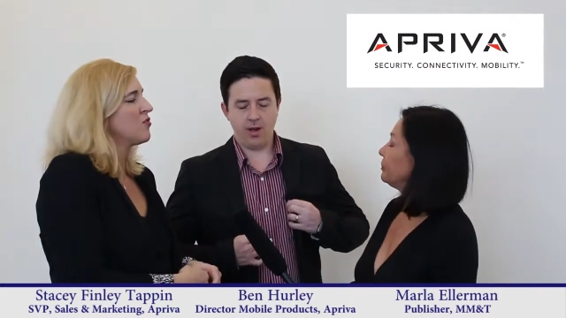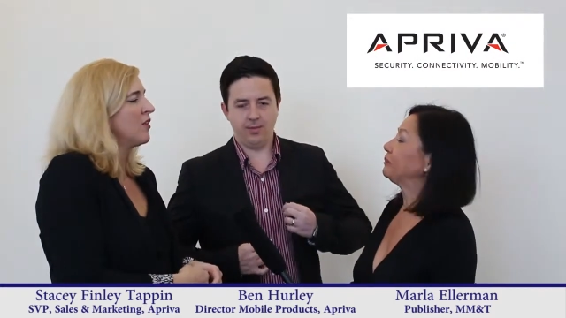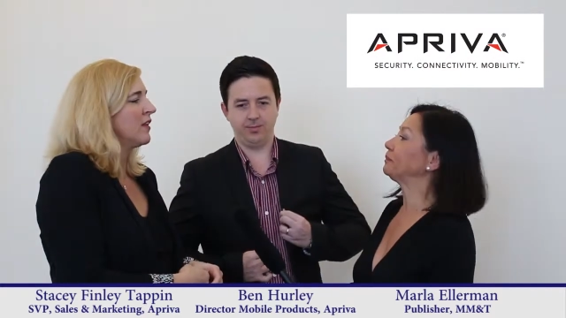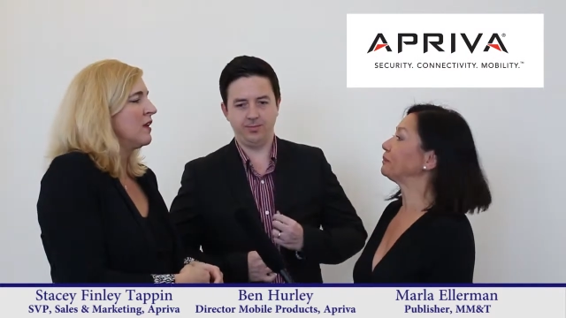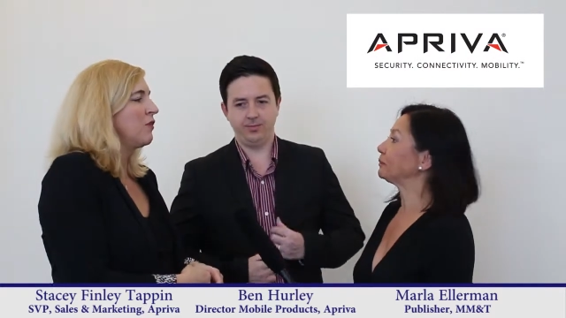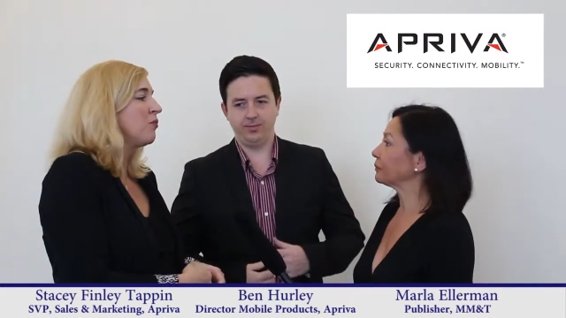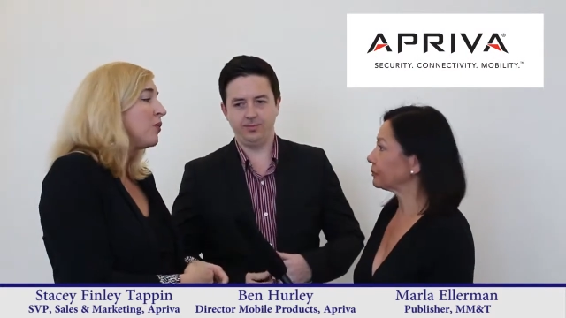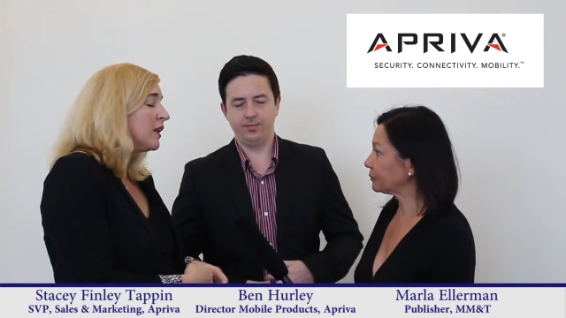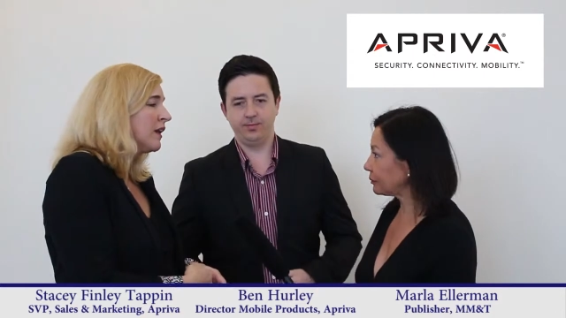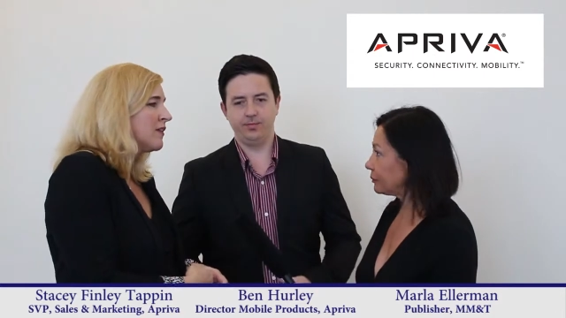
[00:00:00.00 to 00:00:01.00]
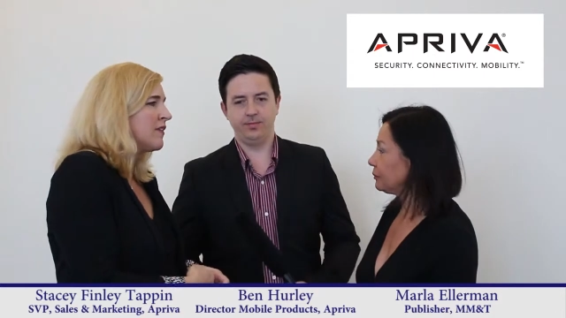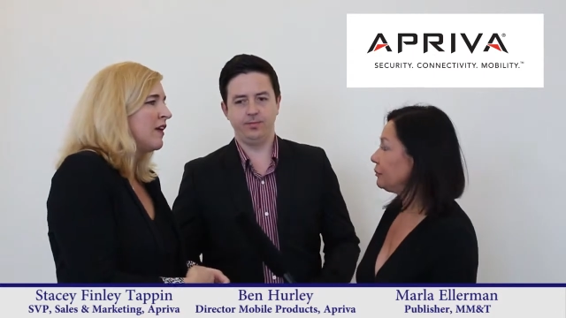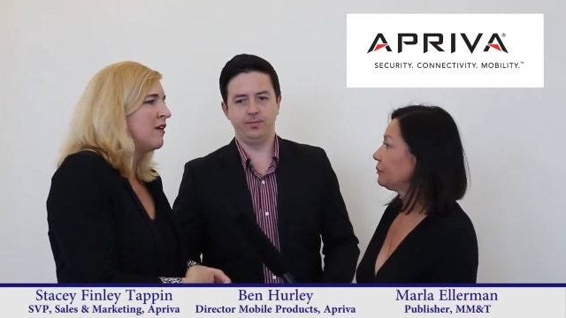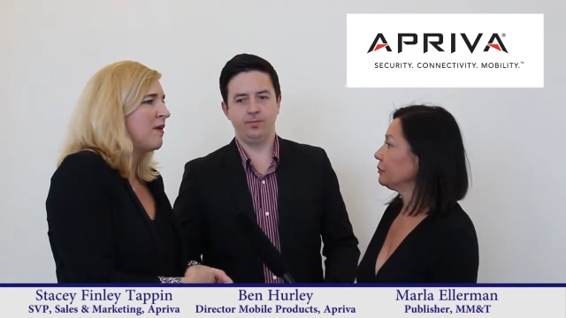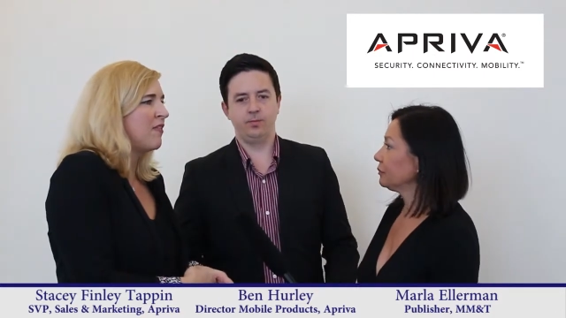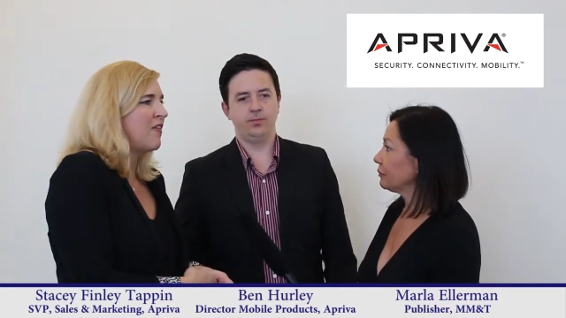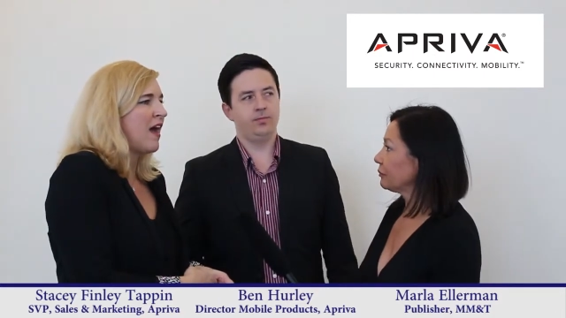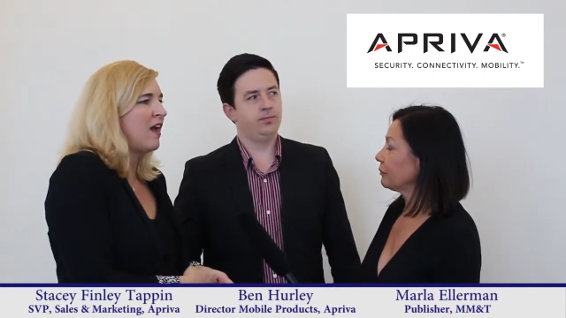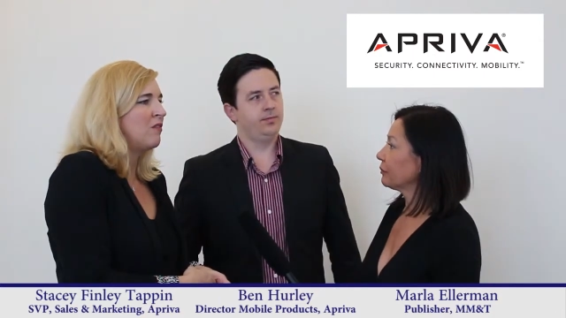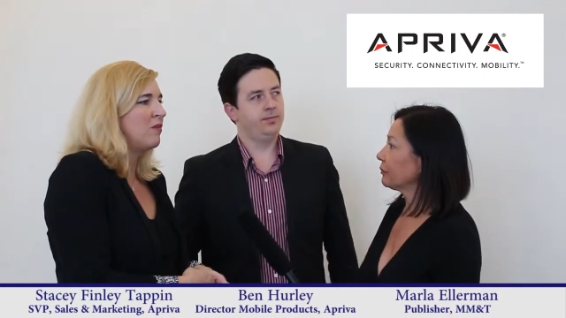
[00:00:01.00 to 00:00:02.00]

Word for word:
Speaker 1: shortly. We're really excited about that,